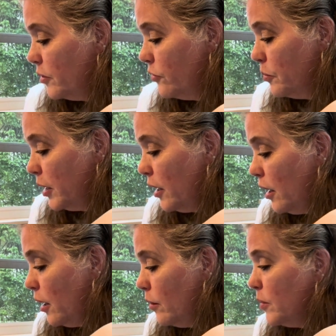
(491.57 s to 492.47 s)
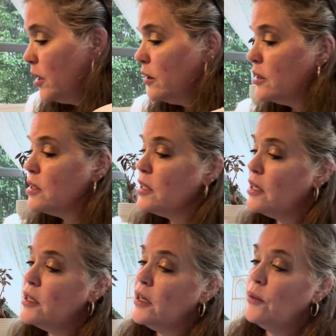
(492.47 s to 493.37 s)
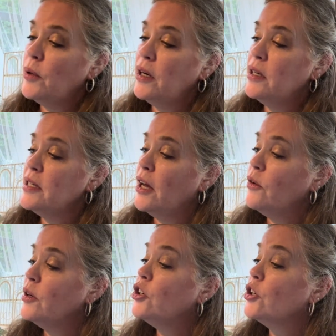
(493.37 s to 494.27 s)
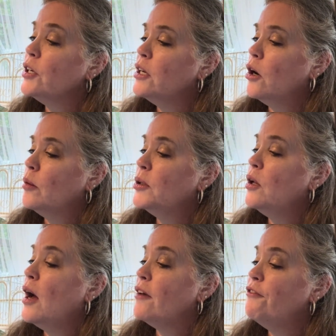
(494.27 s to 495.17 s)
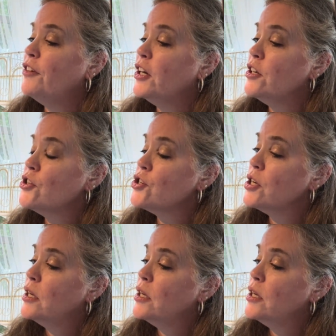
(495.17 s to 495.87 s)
my game. Let's see, did I write it down? Gertie Gobble, I finished